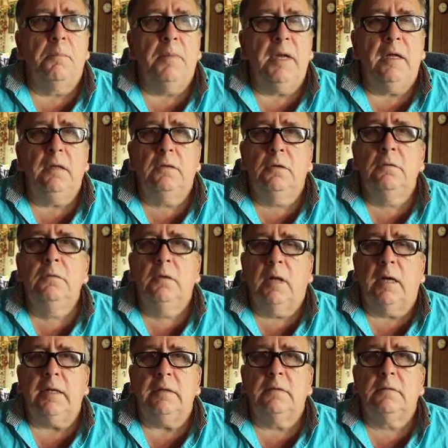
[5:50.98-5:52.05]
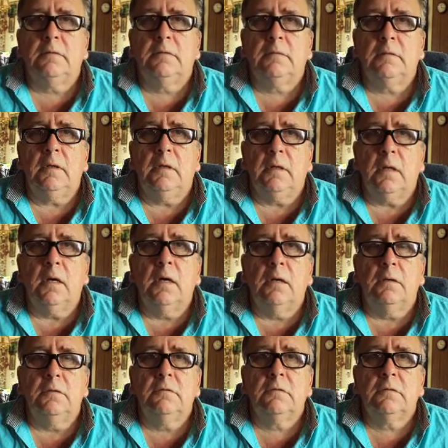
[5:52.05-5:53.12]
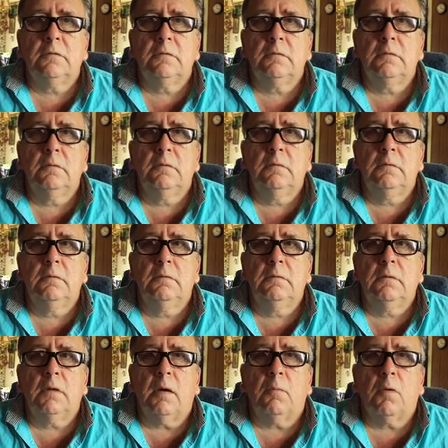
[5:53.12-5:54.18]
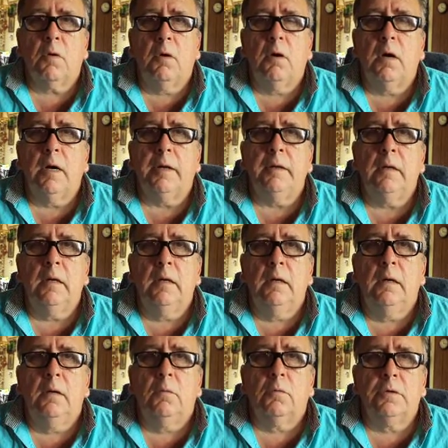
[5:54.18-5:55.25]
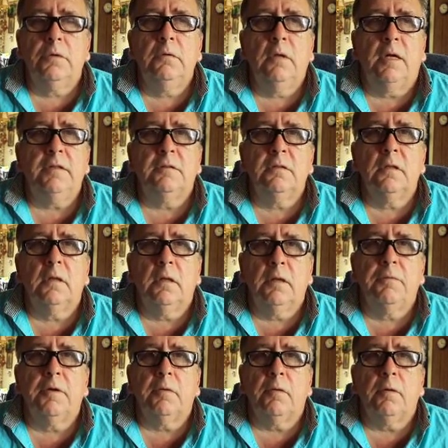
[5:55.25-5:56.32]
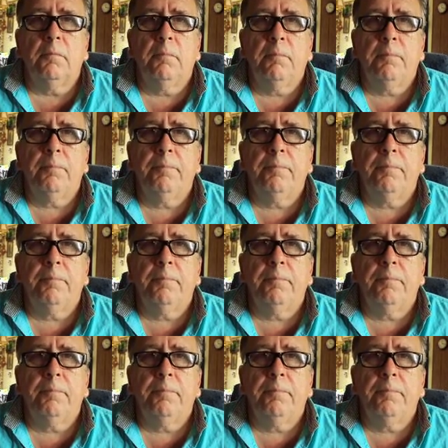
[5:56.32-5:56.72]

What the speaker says: The main two lights in the house that were on were two lights in the living room,